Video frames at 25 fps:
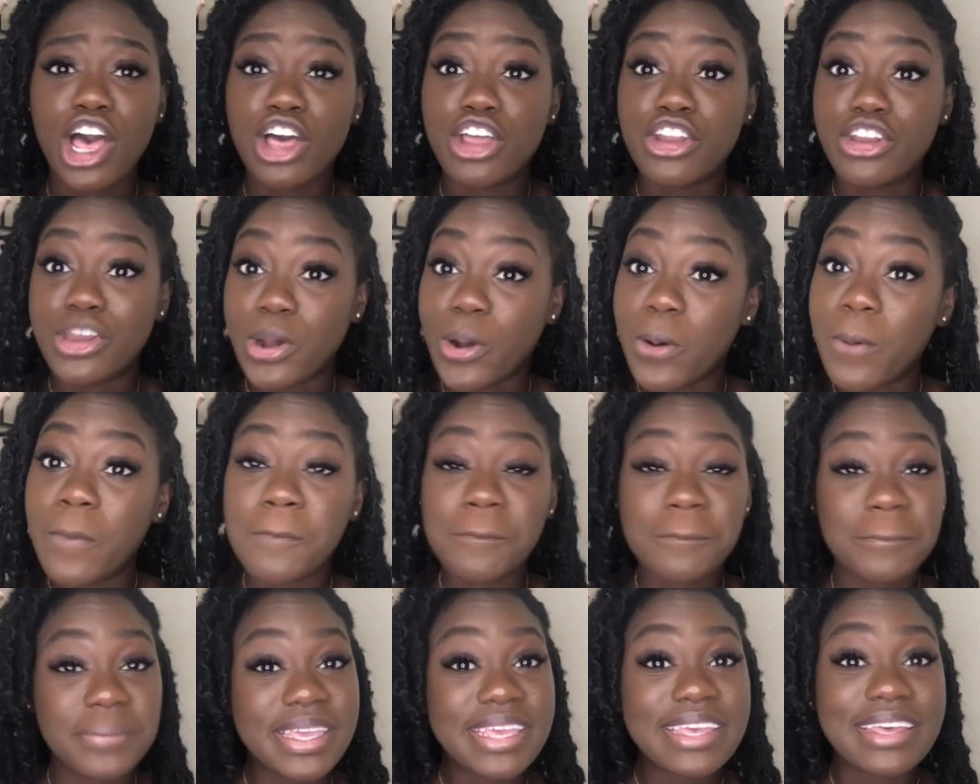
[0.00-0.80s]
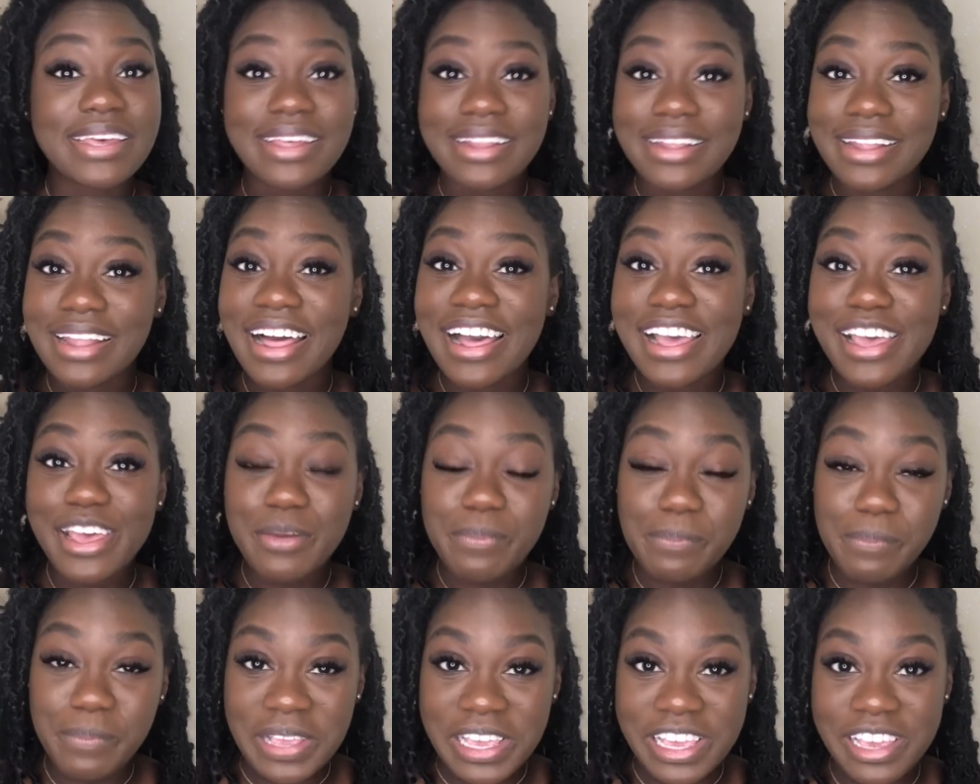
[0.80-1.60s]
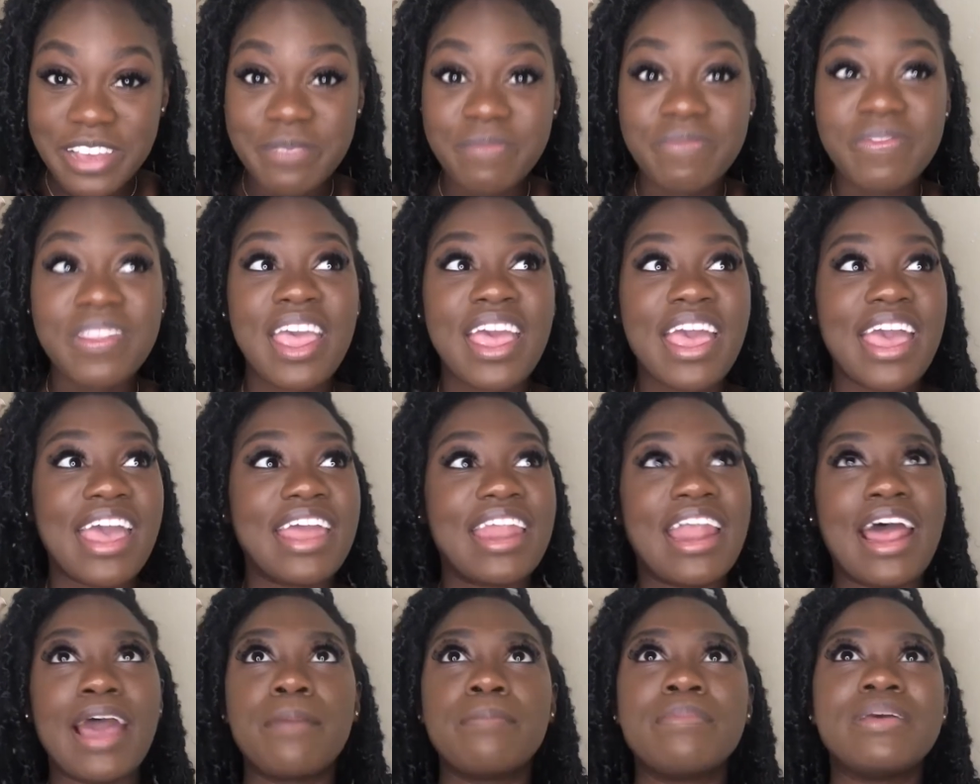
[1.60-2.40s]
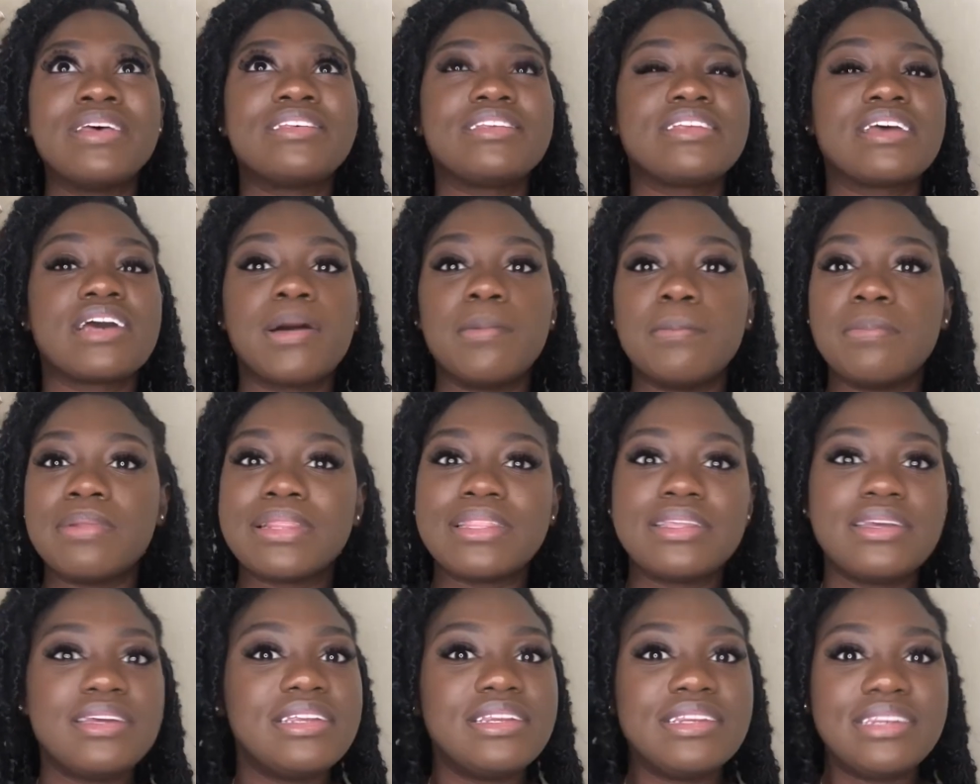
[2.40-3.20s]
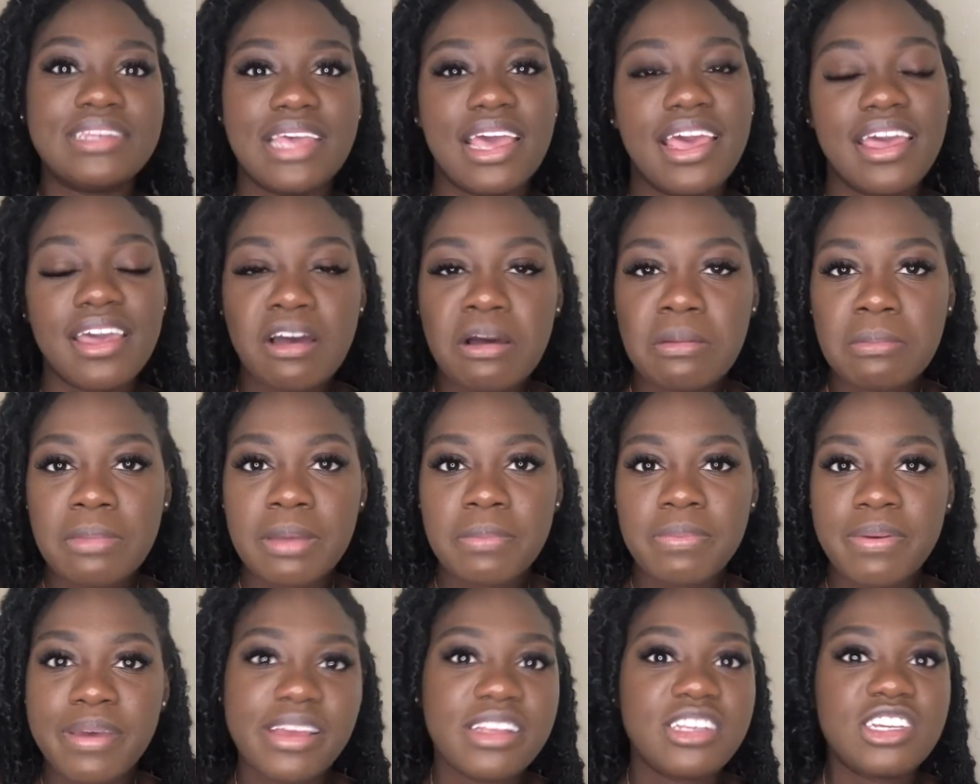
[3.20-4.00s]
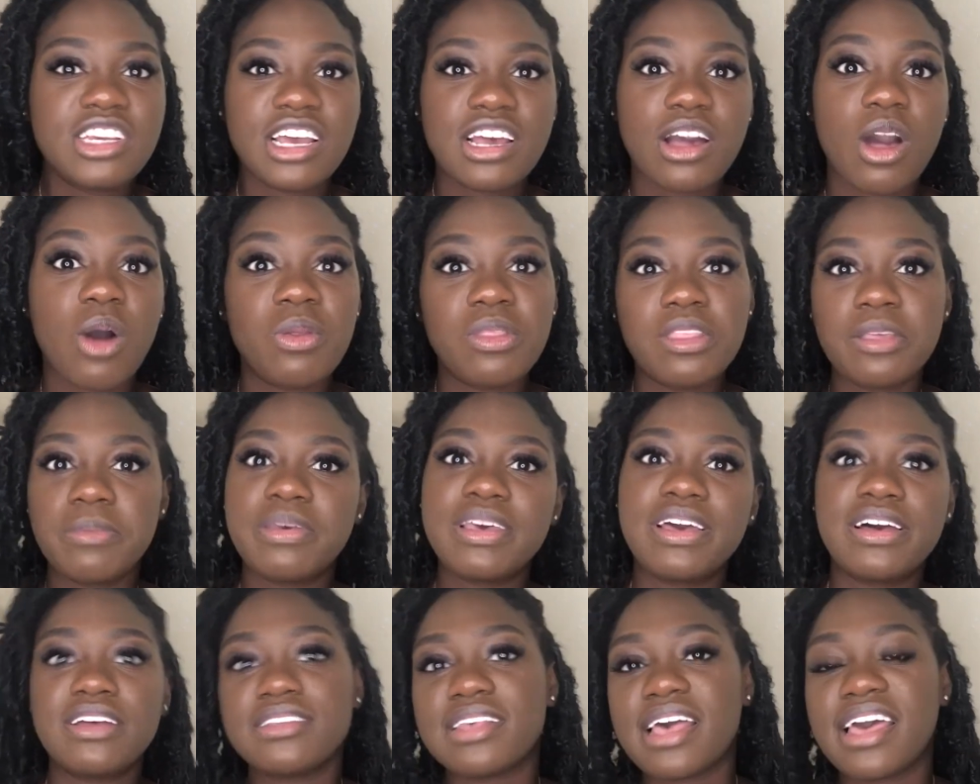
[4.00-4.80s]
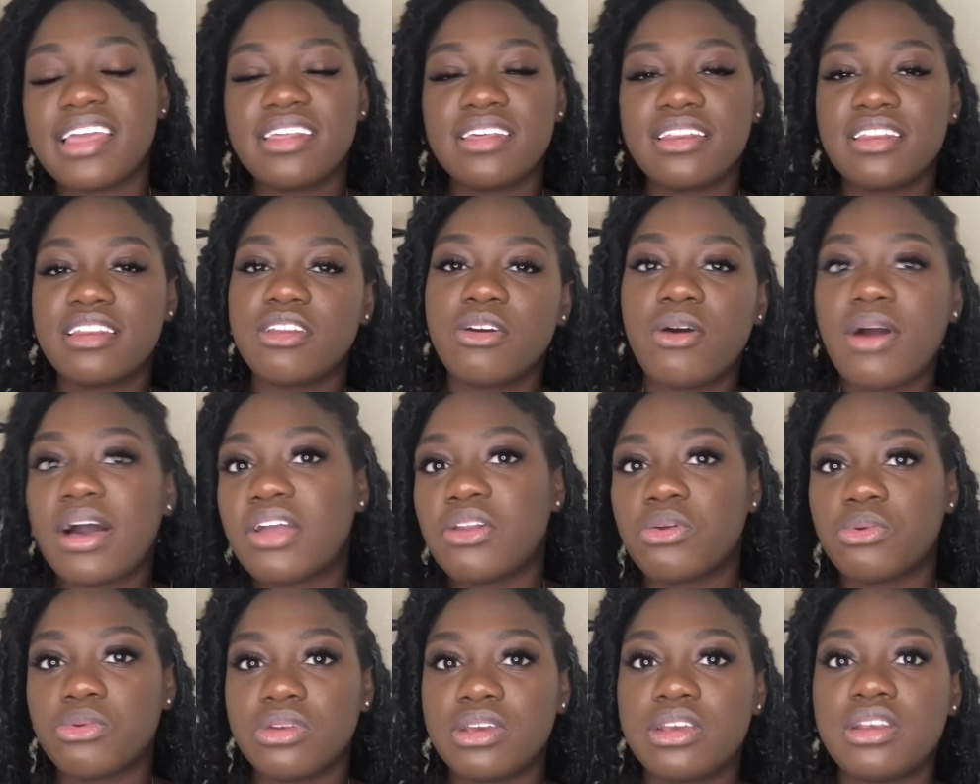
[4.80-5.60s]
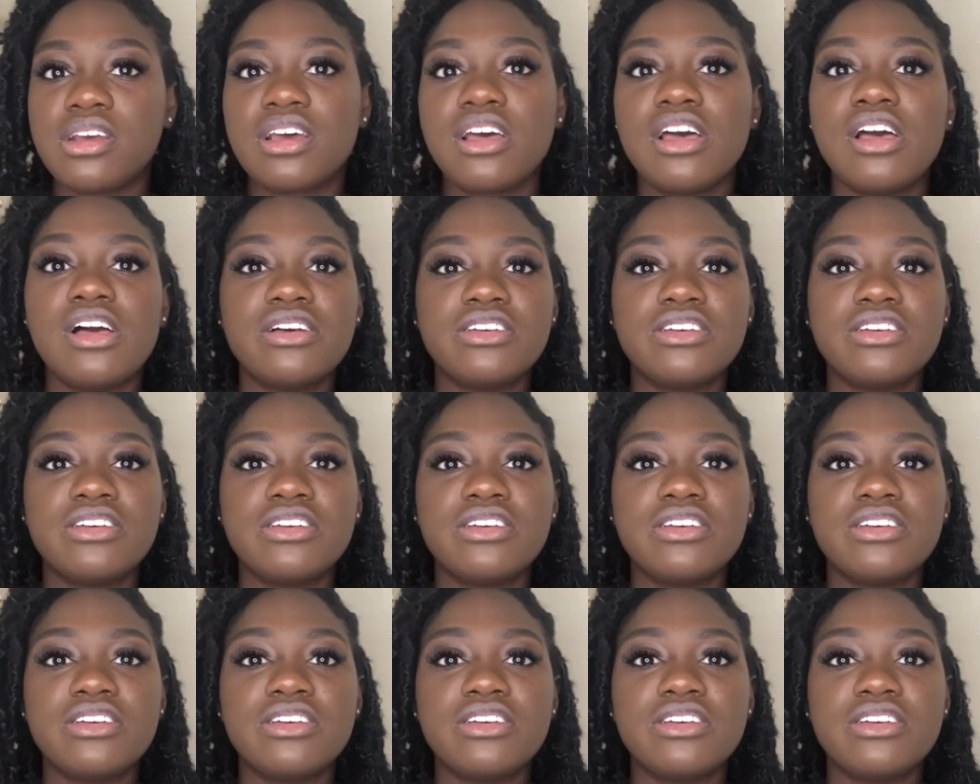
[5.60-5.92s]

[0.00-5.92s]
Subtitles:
Don't be like me. And I missed a complete day on my paycheck only because I didn't know how to read it.